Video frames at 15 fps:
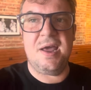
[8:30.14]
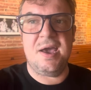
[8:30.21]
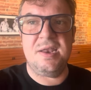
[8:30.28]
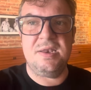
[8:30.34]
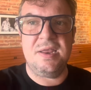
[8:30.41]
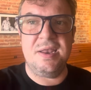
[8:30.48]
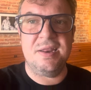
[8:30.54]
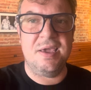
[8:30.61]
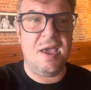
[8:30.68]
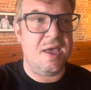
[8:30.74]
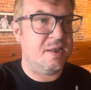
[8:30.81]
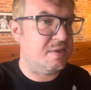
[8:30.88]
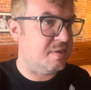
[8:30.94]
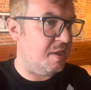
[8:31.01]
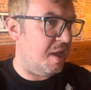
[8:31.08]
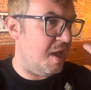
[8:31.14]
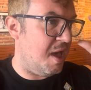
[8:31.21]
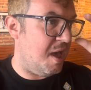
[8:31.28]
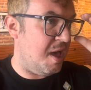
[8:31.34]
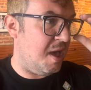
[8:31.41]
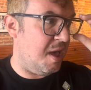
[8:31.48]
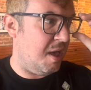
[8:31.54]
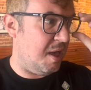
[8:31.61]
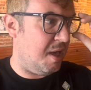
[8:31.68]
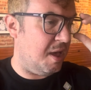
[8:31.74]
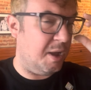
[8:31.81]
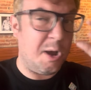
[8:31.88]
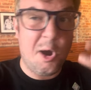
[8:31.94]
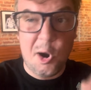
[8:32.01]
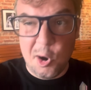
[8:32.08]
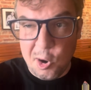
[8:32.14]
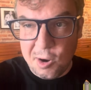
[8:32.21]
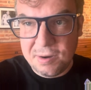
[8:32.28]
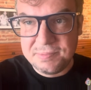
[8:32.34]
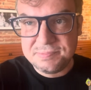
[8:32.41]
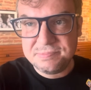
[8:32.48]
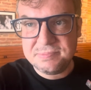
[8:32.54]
I did get a car,